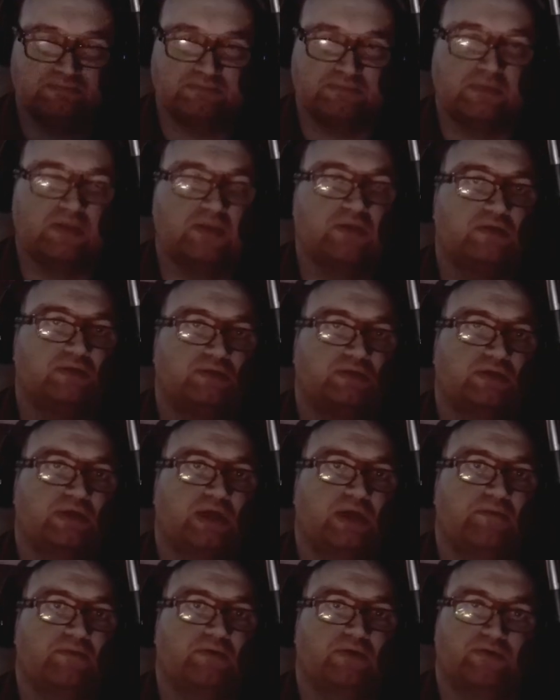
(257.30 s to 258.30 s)
There's a
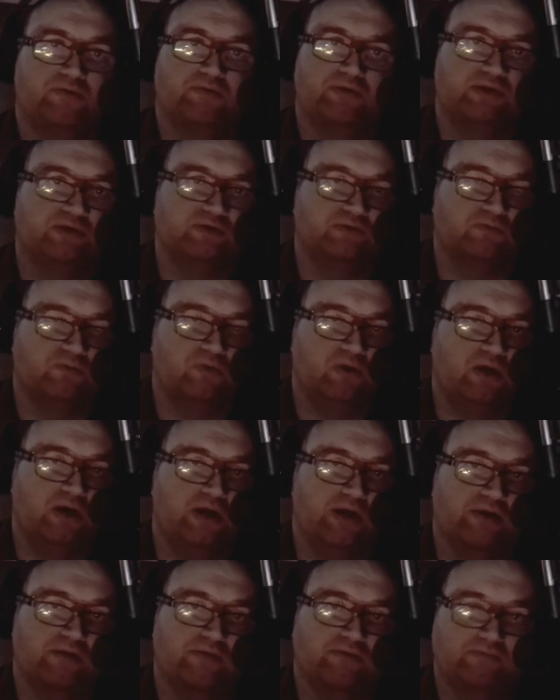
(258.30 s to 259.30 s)
damn good reason
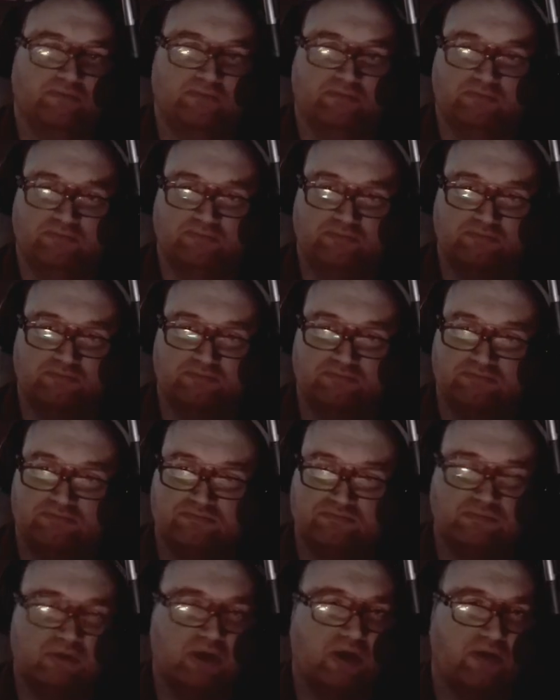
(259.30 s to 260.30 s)
why.
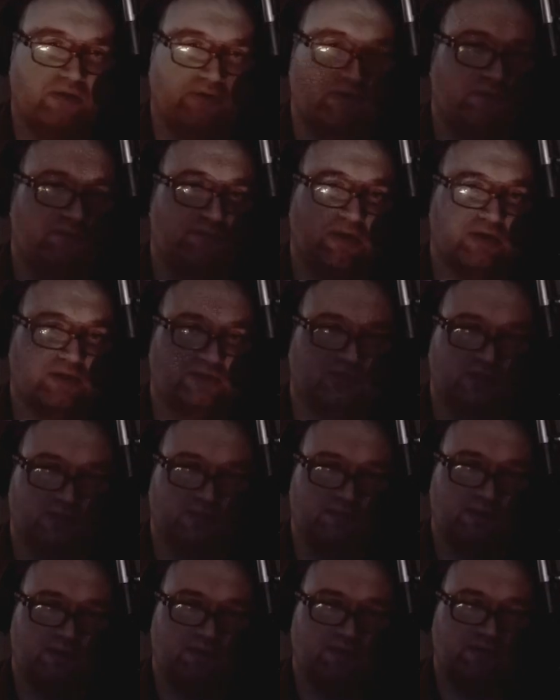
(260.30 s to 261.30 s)
I already mentioned it
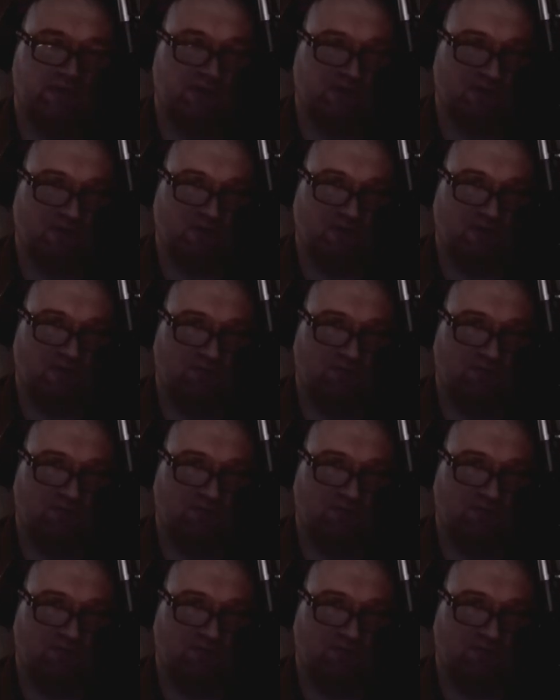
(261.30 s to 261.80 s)
about recall,